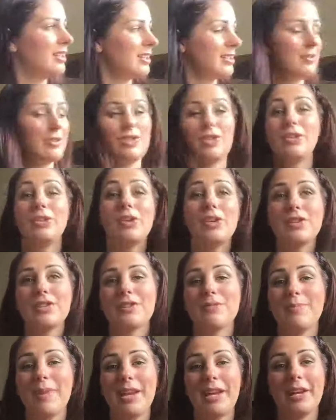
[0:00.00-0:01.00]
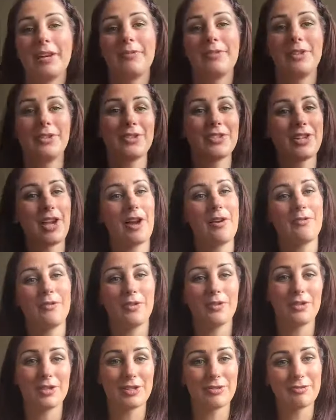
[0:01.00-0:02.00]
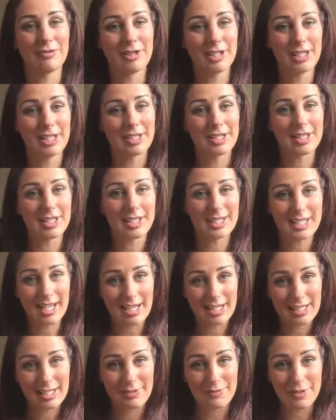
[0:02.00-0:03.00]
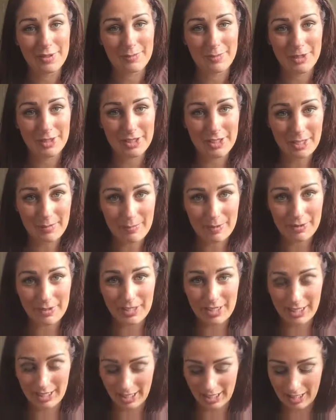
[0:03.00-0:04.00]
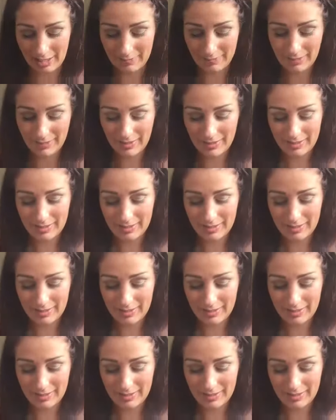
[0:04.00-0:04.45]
gives you lots of makeup for yourself, or it's a really good incentive to build up your kit.